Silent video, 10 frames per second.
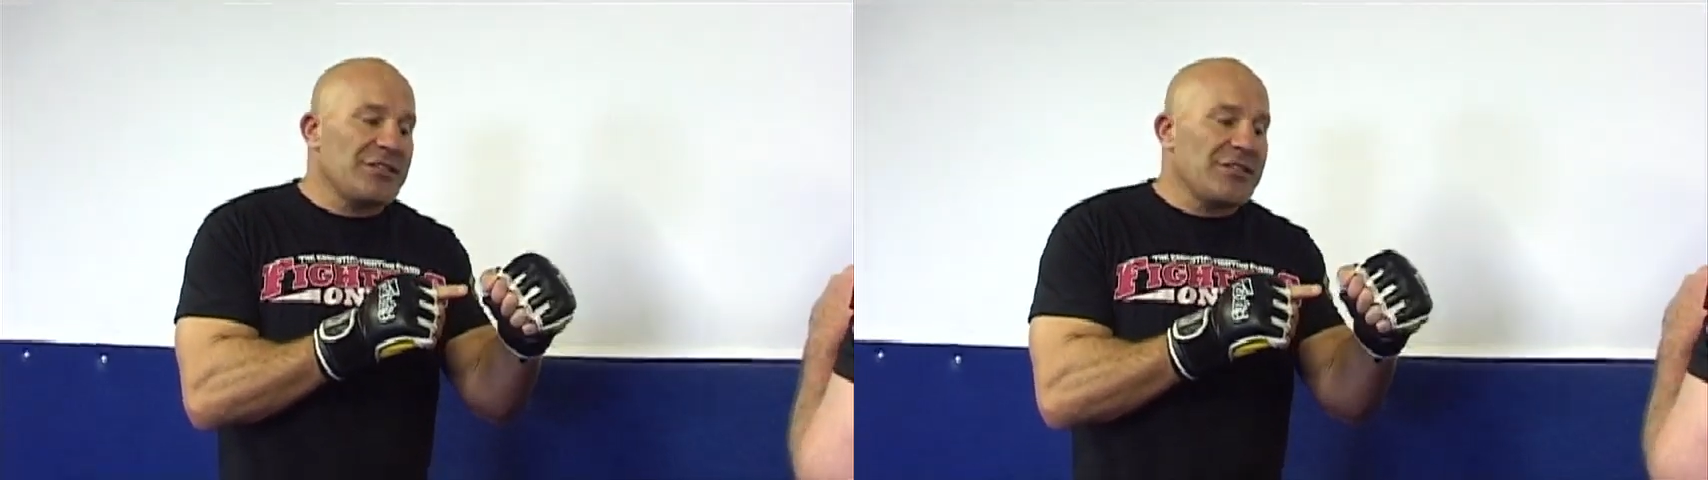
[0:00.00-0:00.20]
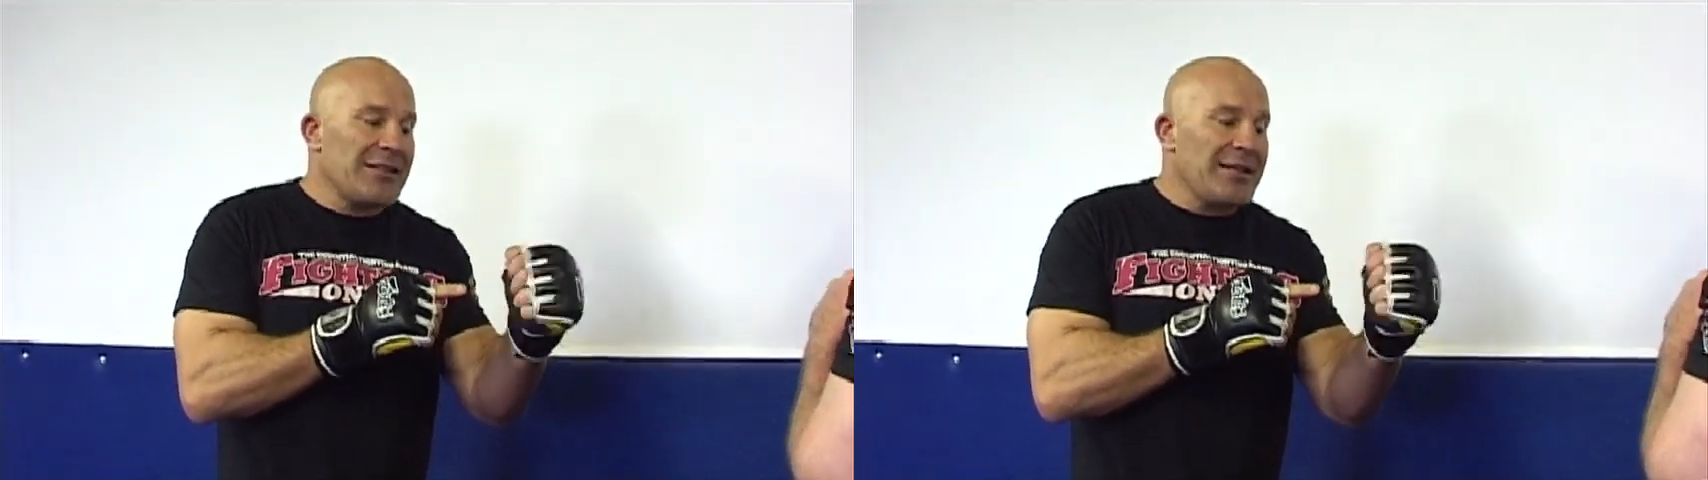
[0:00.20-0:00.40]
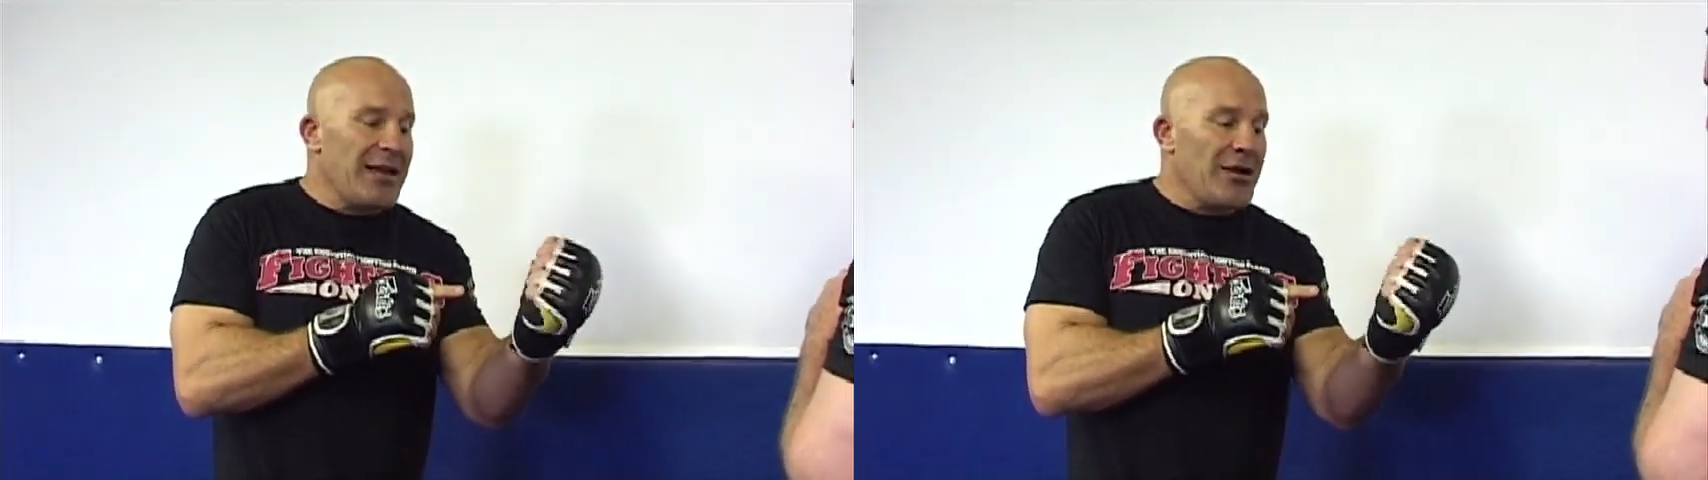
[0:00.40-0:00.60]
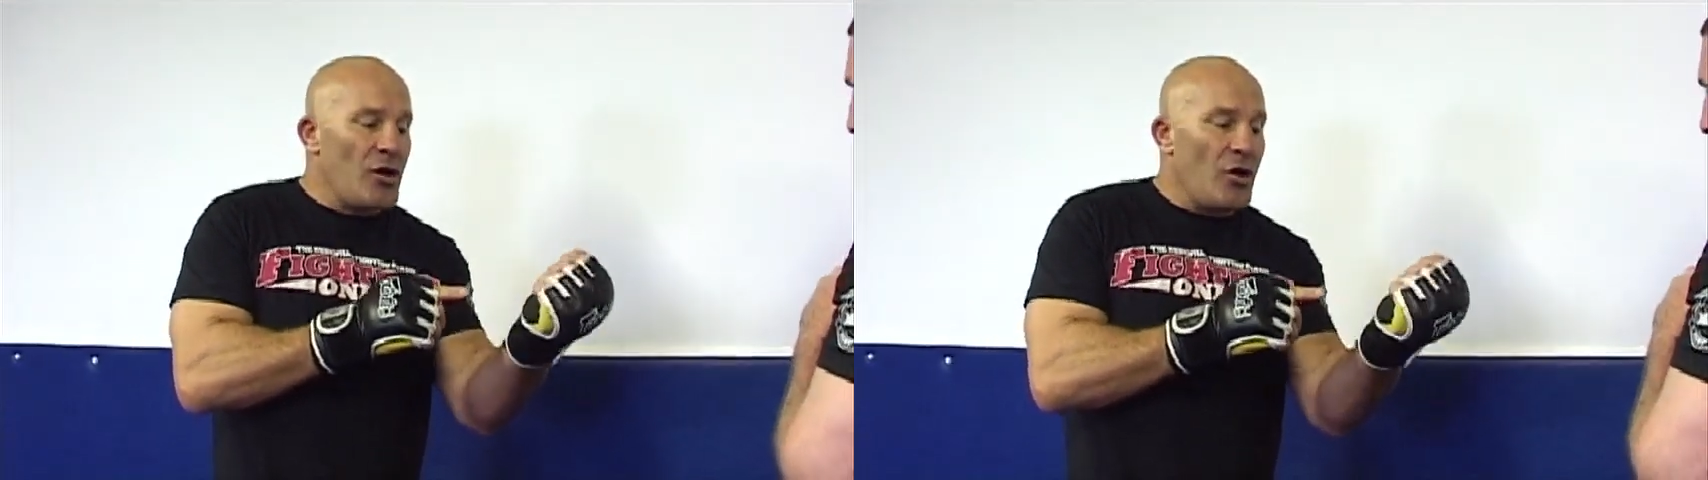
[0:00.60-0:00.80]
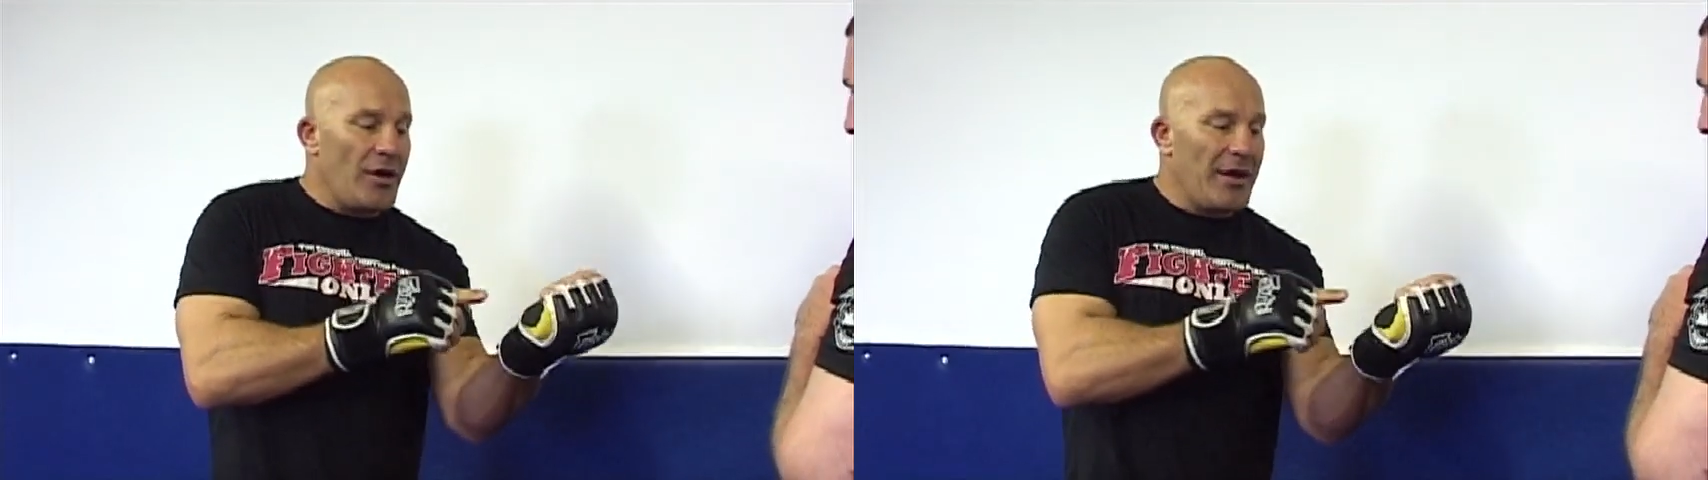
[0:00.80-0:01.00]
to the 9
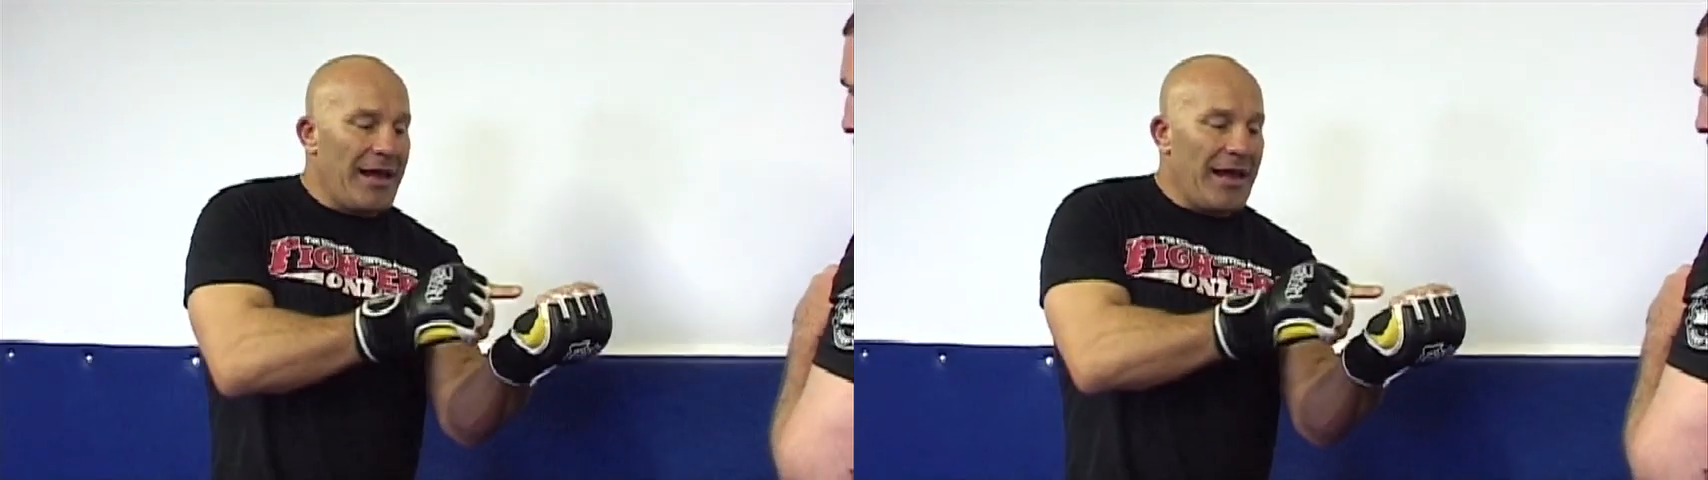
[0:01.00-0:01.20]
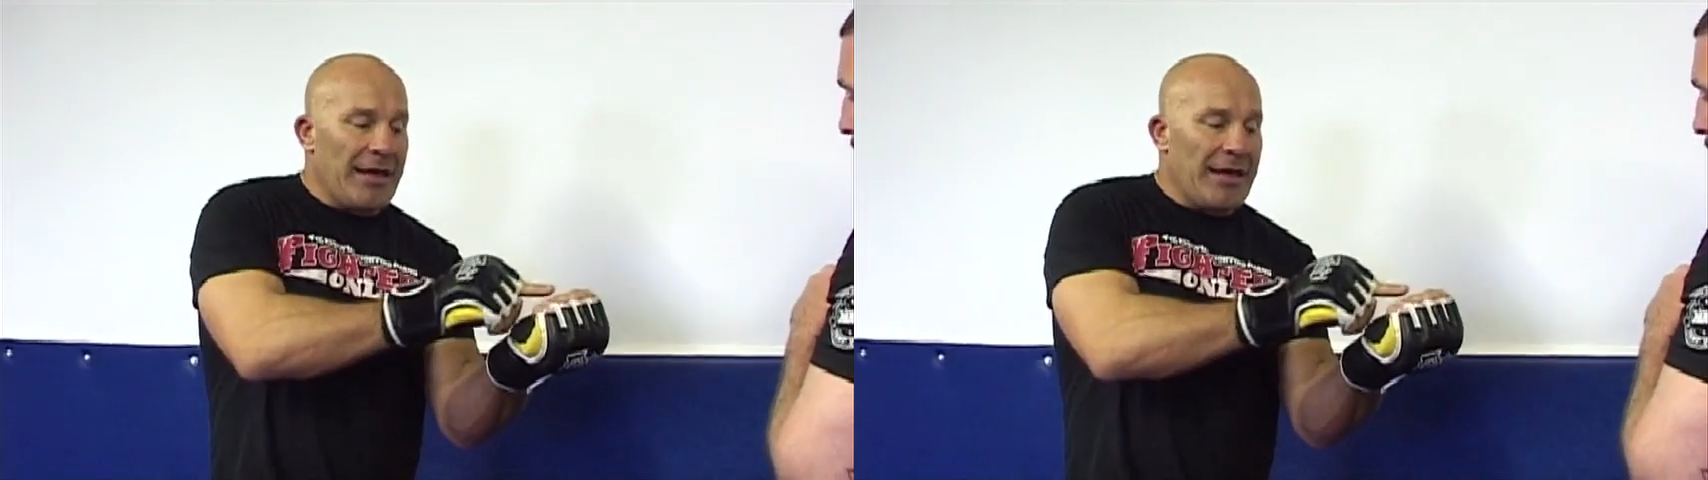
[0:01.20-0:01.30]
o'clock,